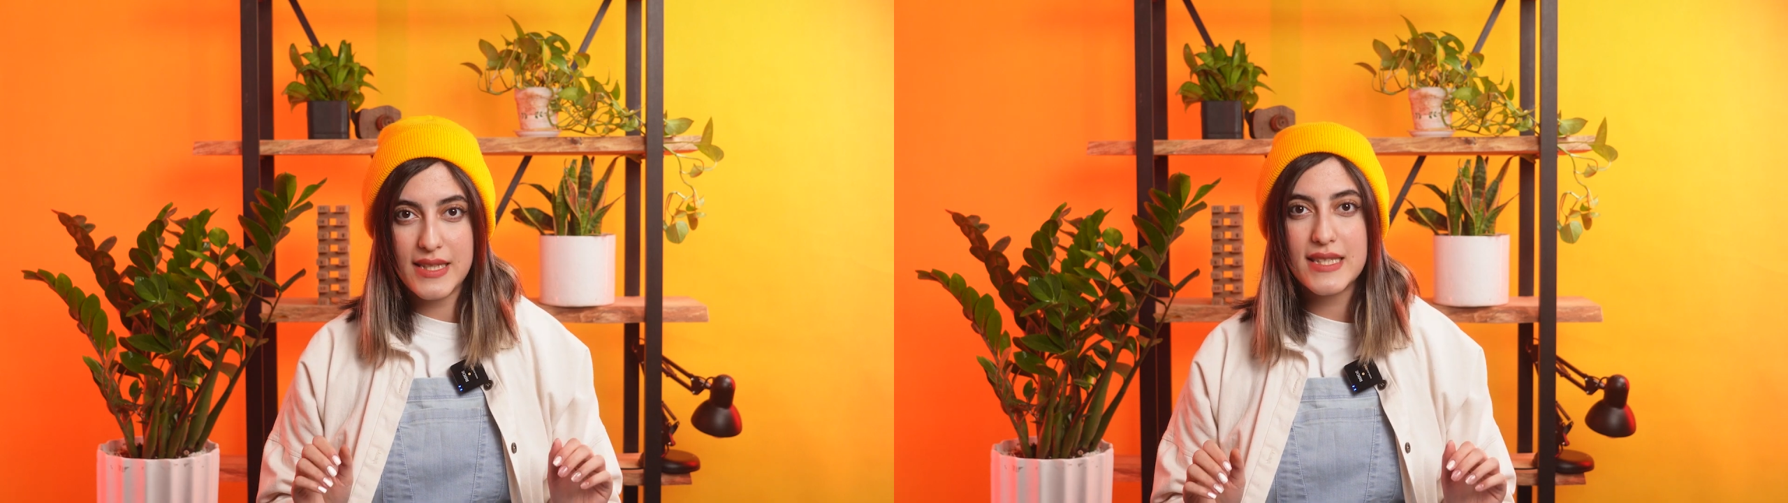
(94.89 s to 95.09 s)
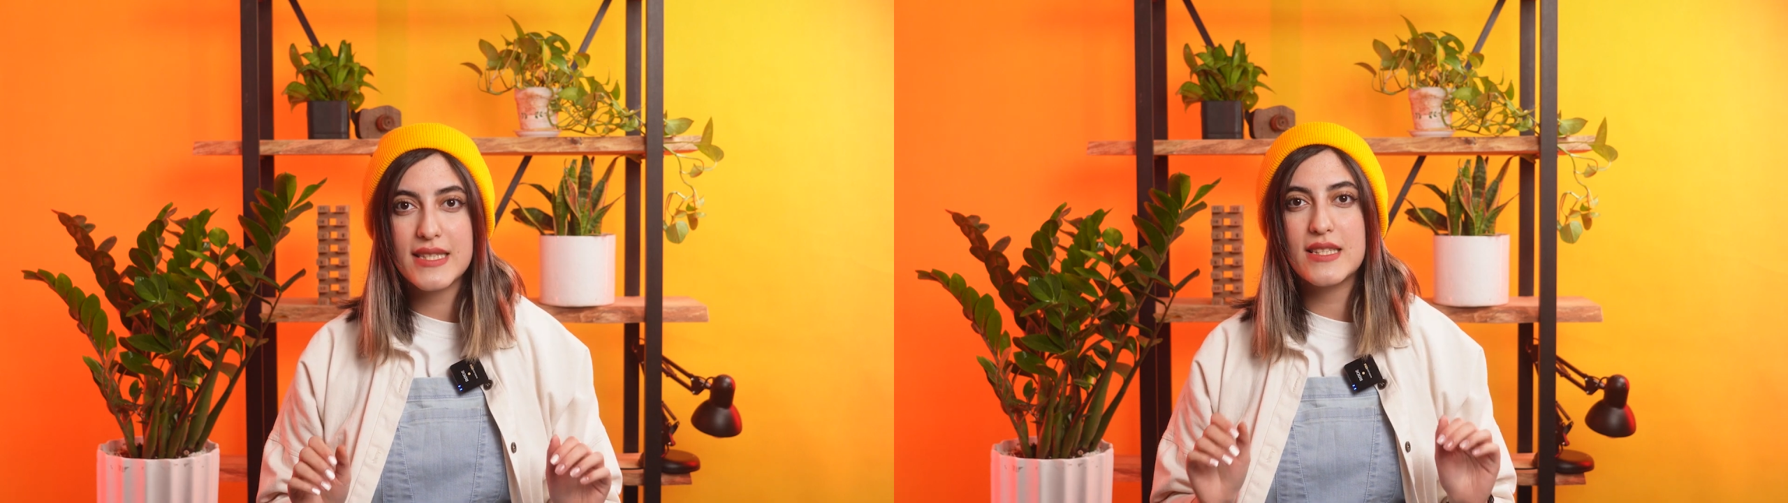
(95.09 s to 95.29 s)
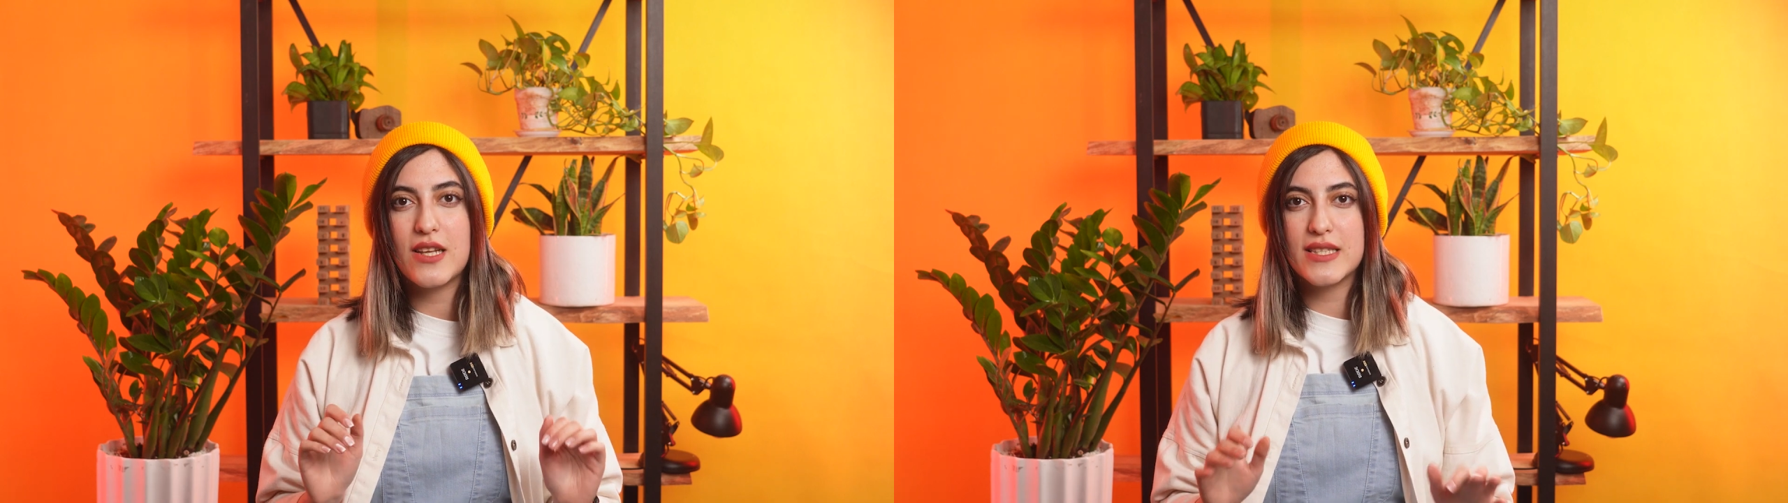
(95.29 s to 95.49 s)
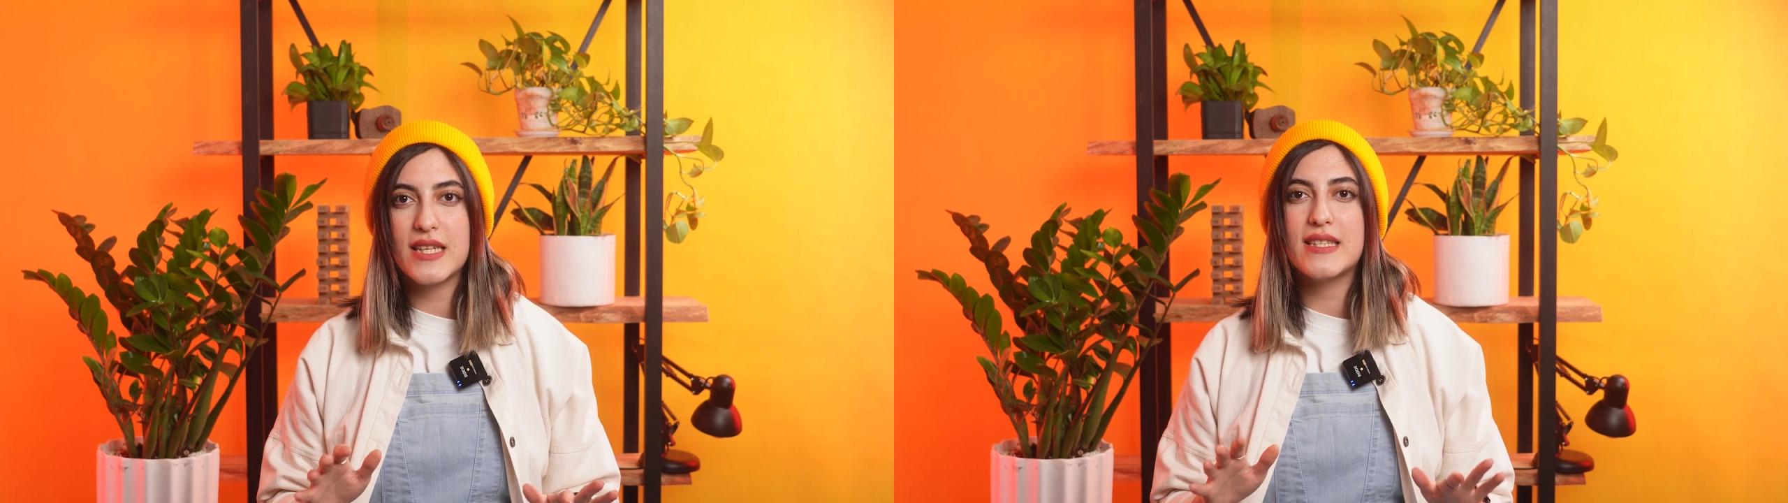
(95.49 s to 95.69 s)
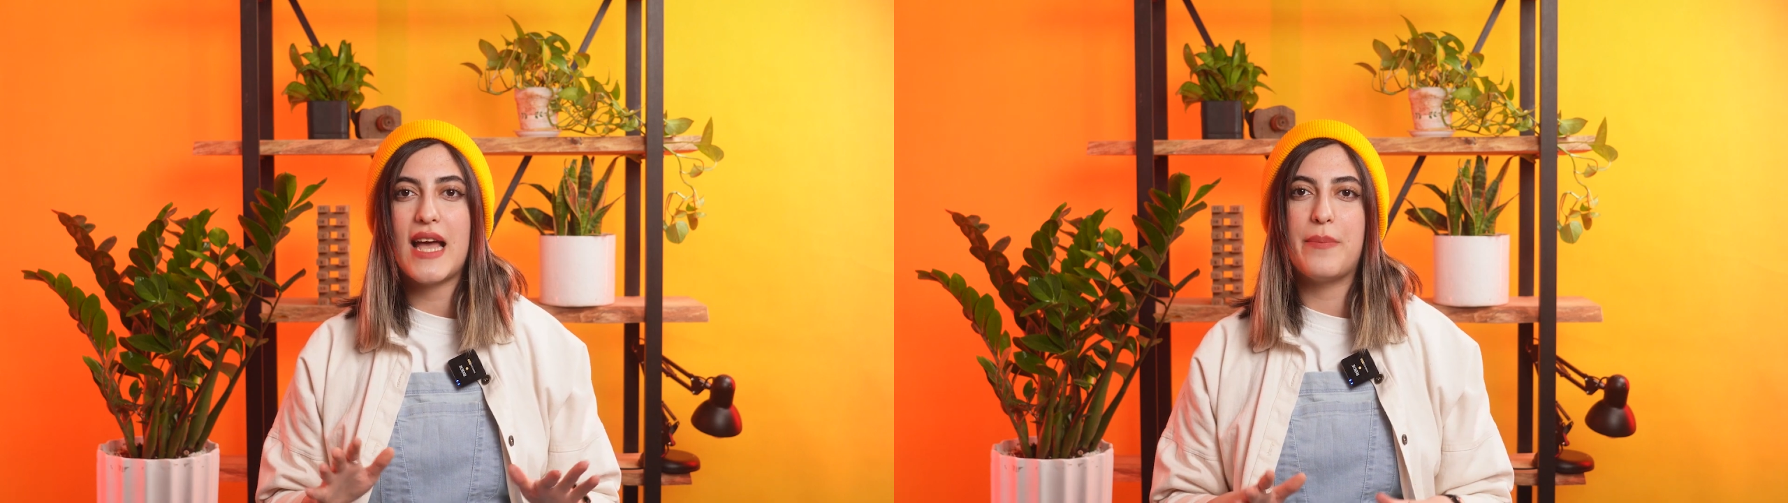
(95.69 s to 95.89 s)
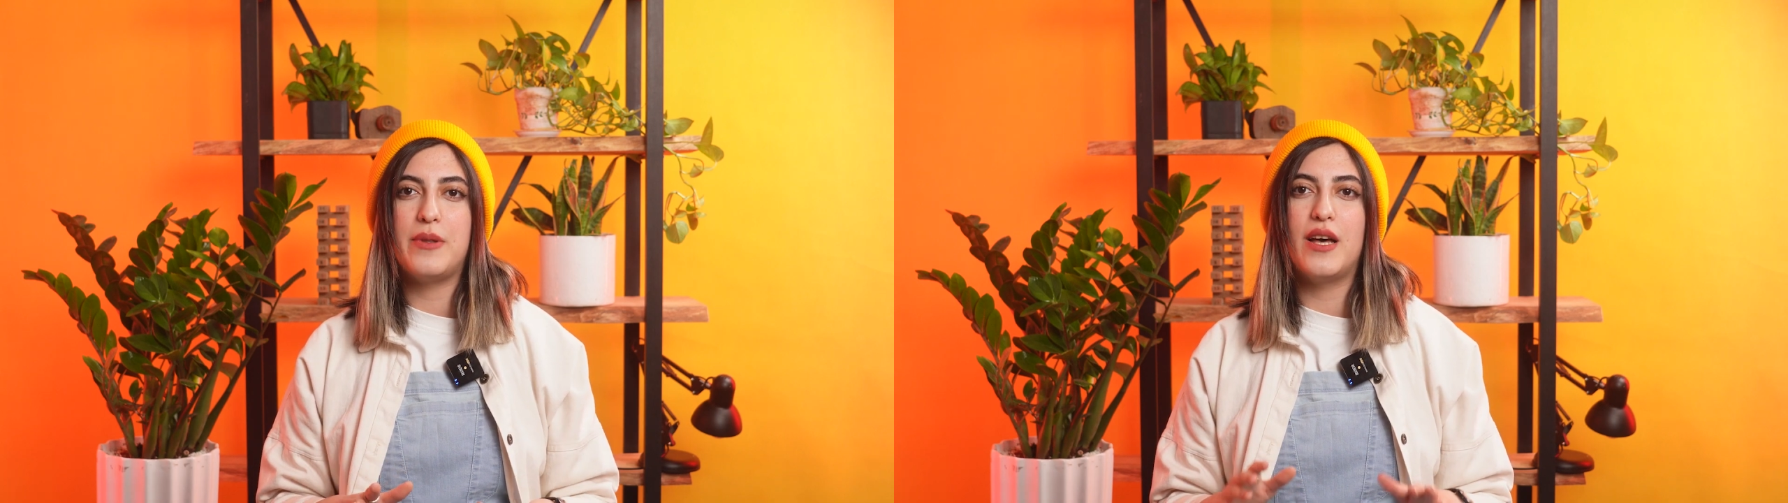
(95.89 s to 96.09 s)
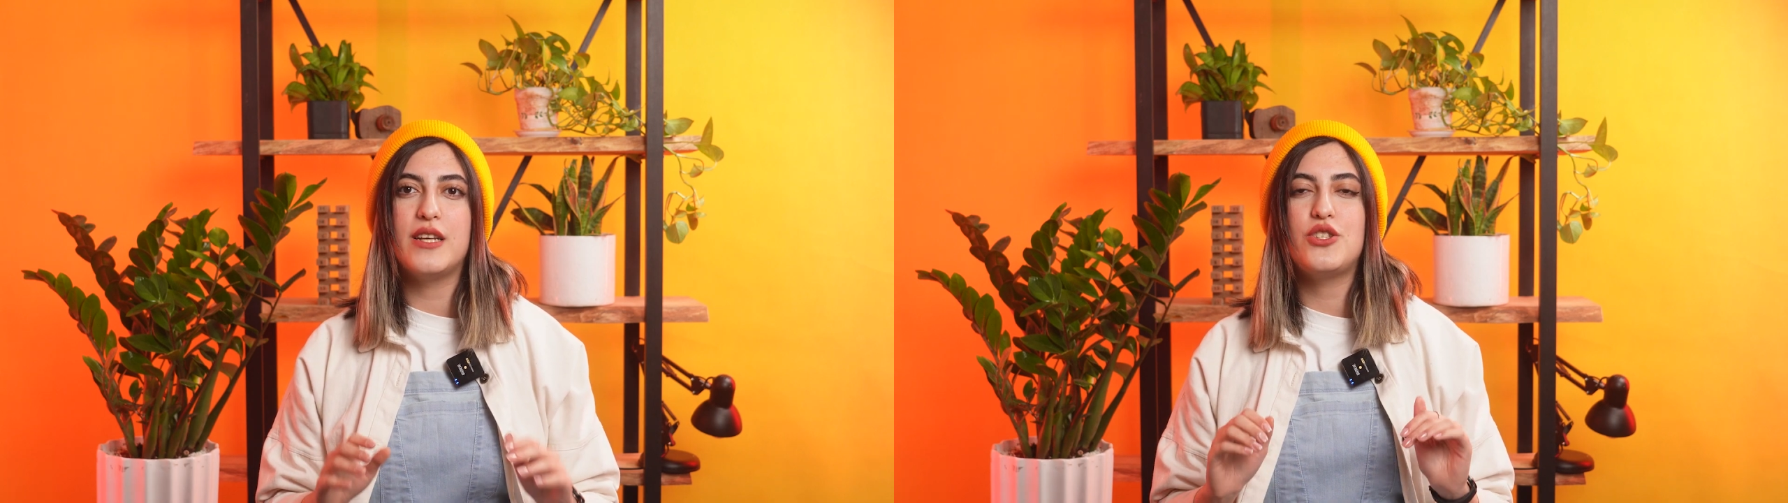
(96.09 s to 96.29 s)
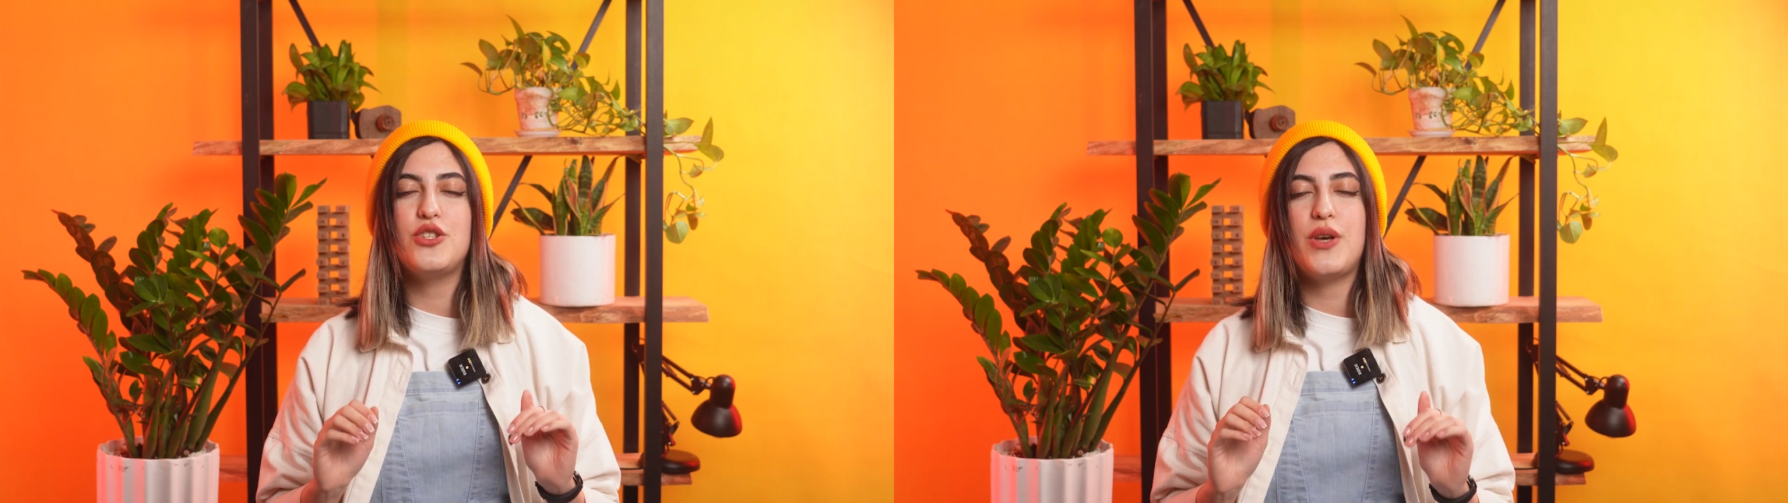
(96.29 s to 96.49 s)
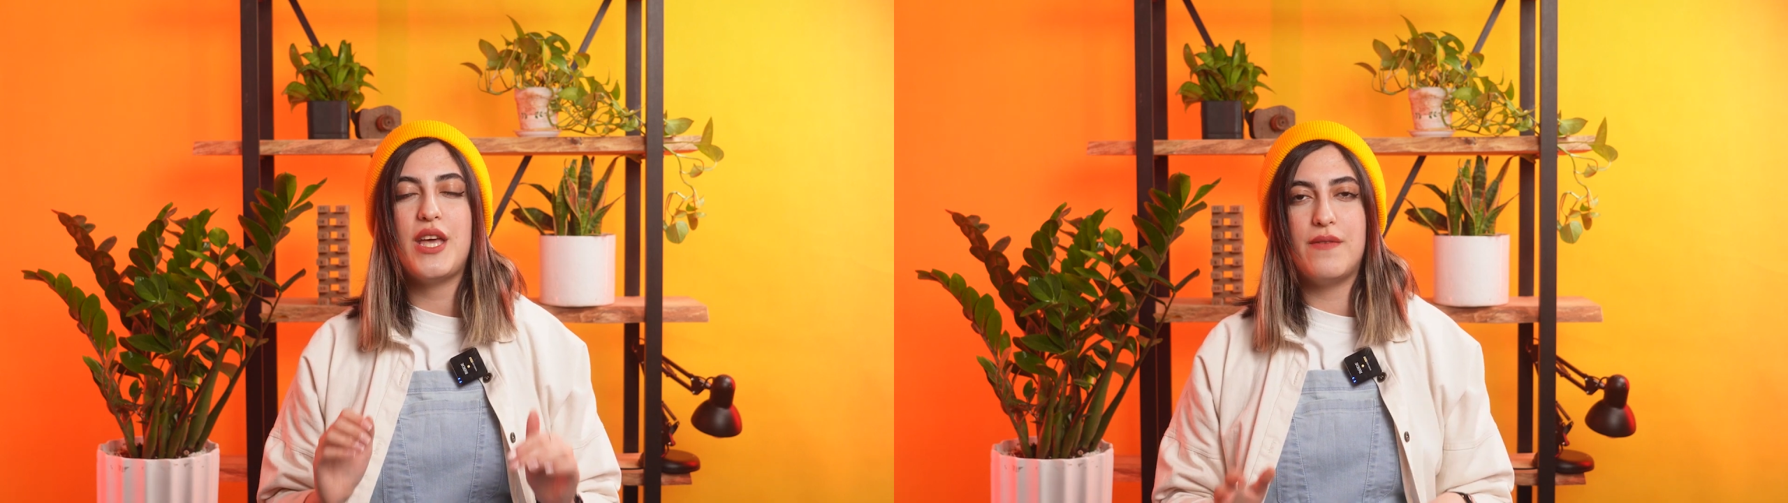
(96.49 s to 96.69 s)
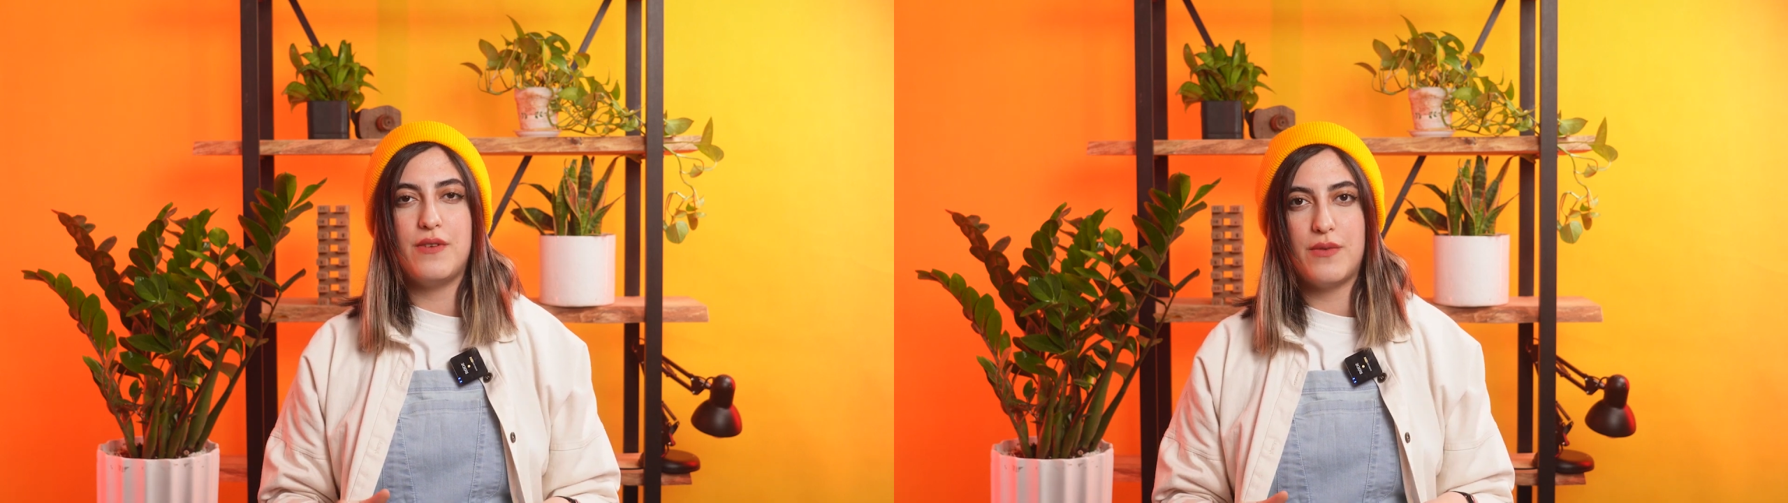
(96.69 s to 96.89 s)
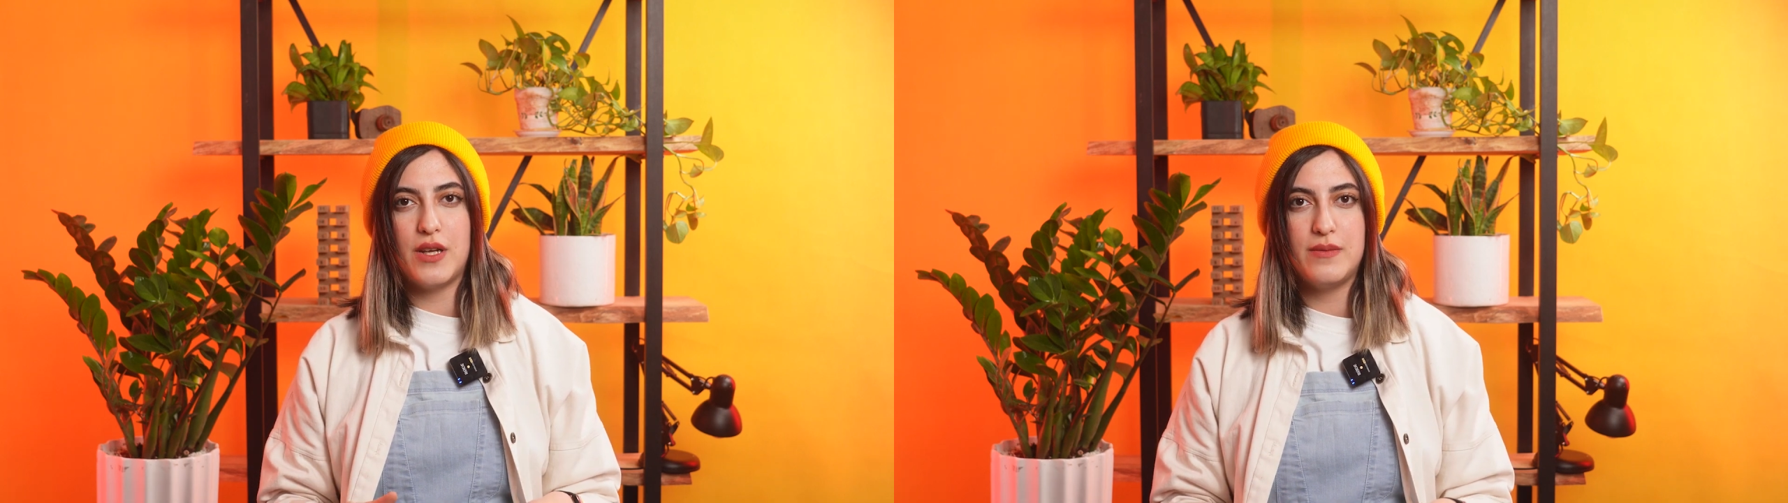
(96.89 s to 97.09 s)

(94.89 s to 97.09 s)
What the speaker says: this doesn't apply to everyone.